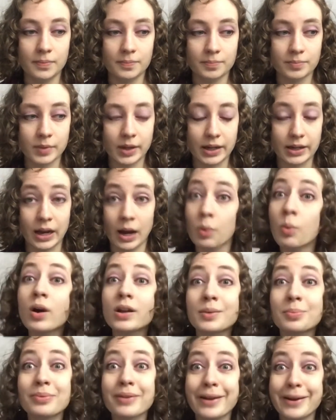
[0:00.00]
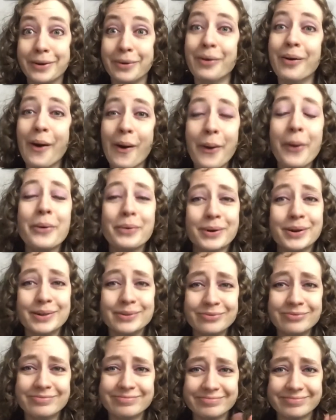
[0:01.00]
Like, I want to play rogue.
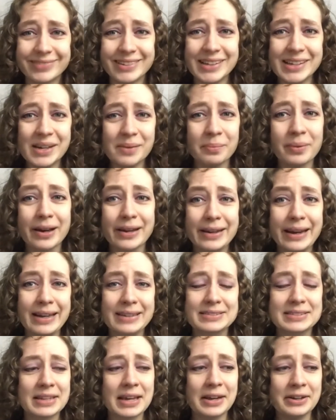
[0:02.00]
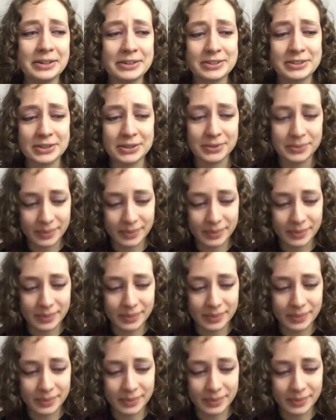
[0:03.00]
My next character,